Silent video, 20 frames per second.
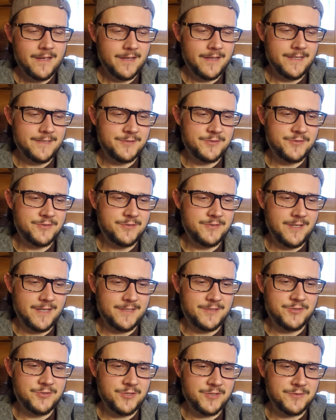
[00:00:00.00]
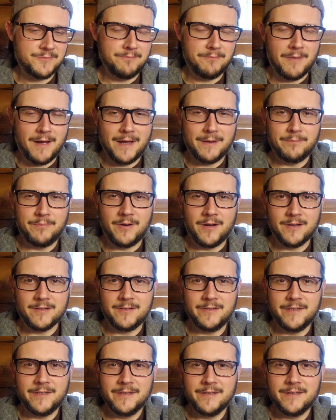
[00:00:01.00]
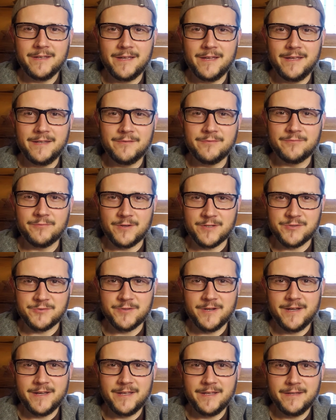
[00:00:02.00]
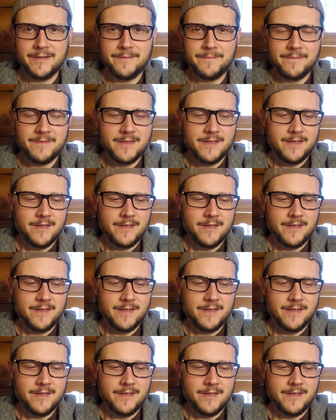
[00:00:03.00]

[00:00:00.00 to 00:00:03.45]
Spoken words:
It's just mind-boggling and frustrating,